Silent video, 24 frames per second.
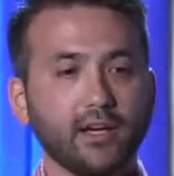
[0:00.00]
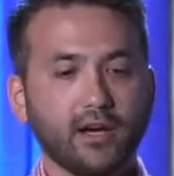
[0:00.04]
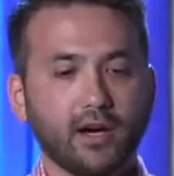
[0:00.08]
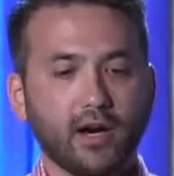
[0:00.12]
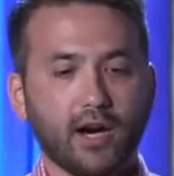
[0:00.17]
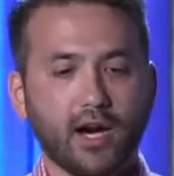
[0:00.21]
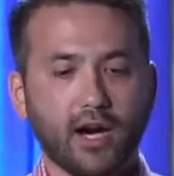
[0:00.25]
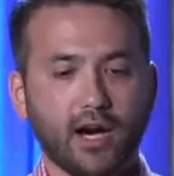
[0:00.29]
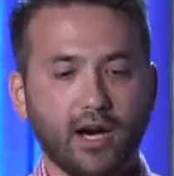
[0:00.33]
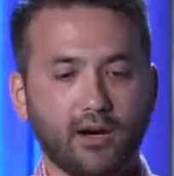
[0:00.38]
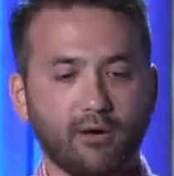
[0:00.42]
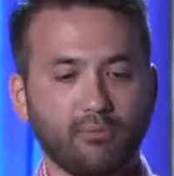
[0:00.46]

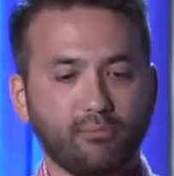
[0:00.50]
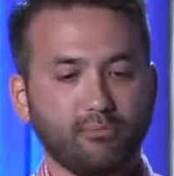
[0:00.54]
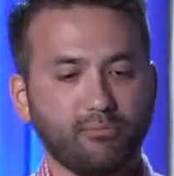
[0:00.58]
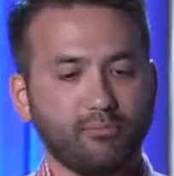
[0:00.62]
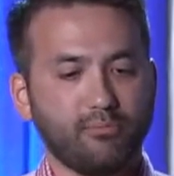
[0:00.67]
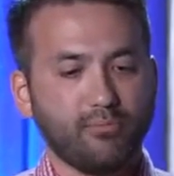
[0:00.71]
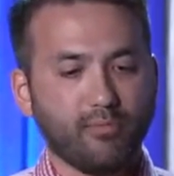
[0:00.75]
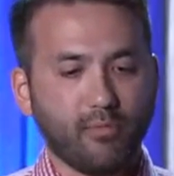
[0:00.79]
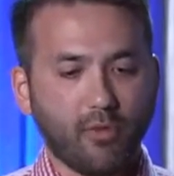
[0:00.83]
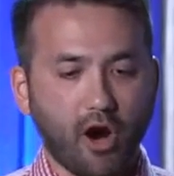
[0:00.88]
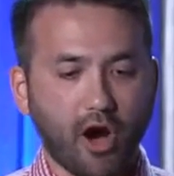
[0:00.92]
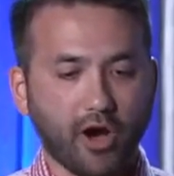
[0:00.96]
on
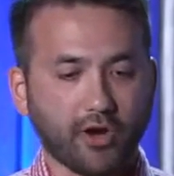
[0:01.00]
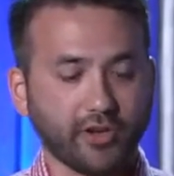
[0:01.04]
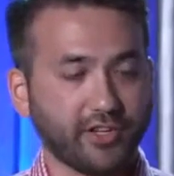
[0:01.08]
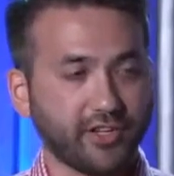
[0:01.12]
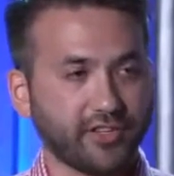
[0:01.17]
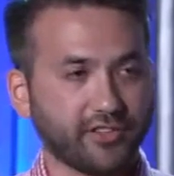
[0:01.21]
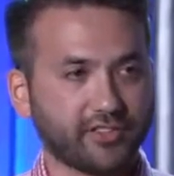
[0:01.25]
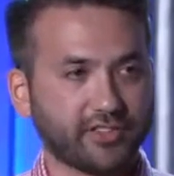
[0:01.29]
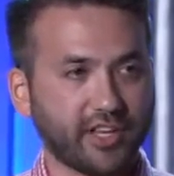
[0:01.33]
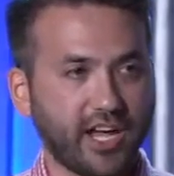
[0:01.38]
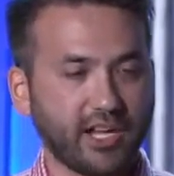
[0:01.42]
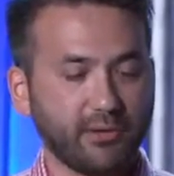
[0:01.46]
an
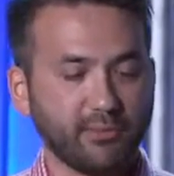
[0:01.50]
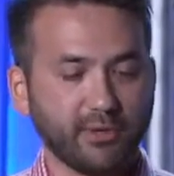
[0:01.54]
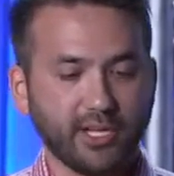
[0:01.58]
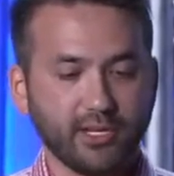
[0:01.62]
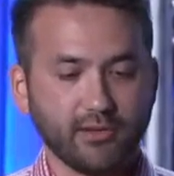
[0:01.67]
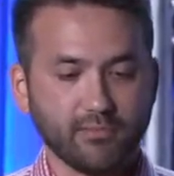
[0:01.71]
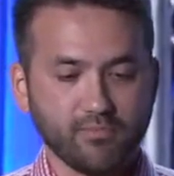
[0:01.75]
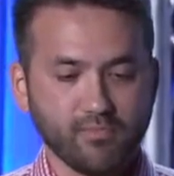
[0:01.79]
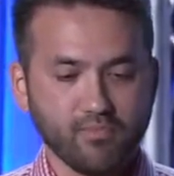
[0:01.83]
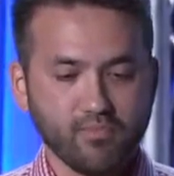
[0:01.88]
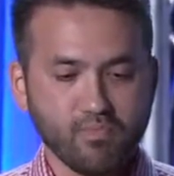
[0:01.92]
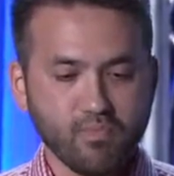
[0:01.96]
assignment.
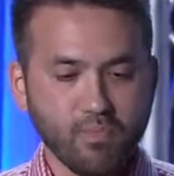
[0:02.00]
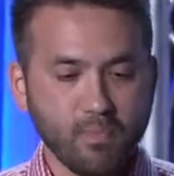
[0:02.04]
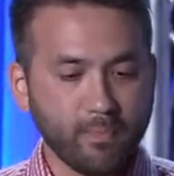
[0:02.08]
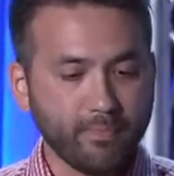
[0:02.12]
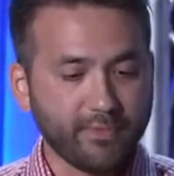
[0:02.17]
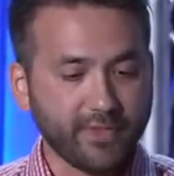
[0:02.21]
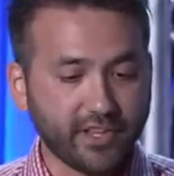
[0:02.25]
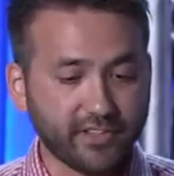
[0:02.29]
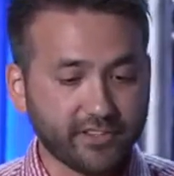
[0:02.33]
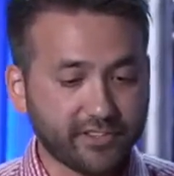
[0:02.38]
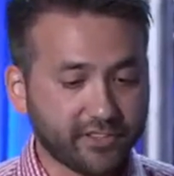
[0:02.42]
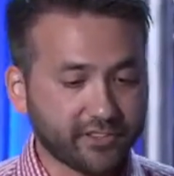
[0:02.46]

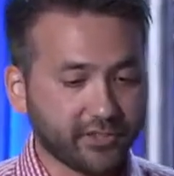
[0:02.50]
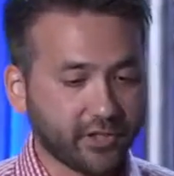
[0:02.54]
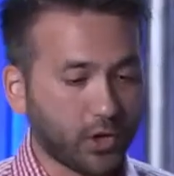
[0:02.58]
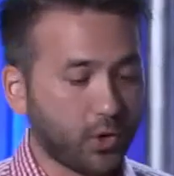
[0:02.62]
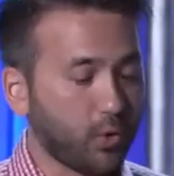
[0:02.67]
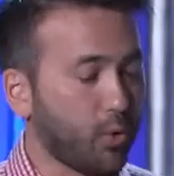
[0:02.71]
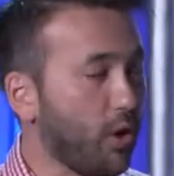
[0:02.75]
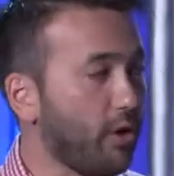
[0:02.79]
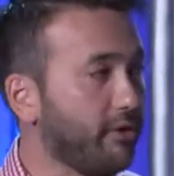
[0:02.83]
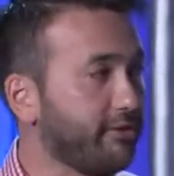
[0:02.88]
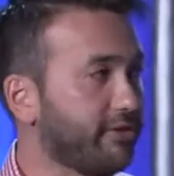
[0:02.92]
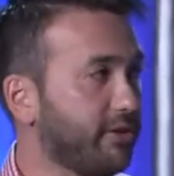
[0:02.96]
Now, this is a
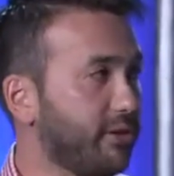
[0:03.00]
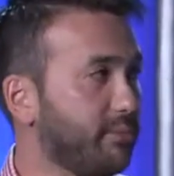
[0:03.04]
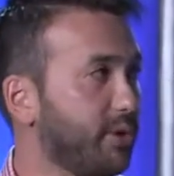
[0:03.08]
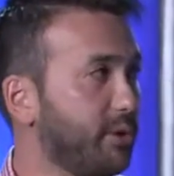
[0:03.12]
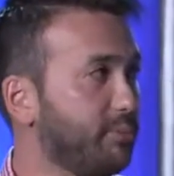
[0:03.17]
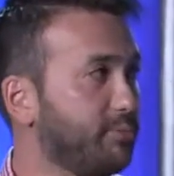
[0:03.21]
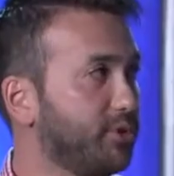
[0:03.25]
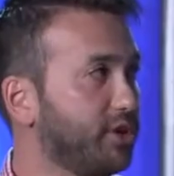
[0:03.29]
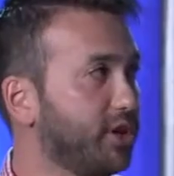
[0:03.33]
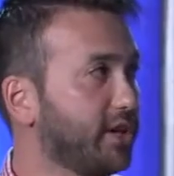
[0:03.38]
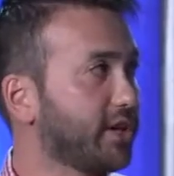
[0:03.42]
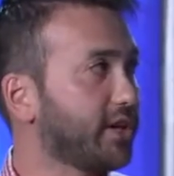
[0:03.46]
quote from a
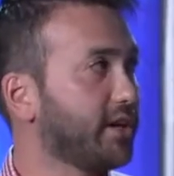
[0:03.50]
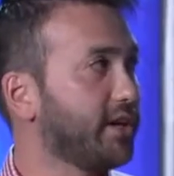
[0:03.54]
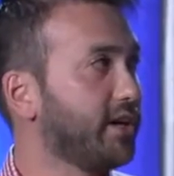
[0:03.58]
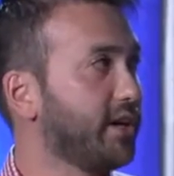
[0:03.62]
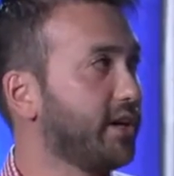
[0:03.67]
book.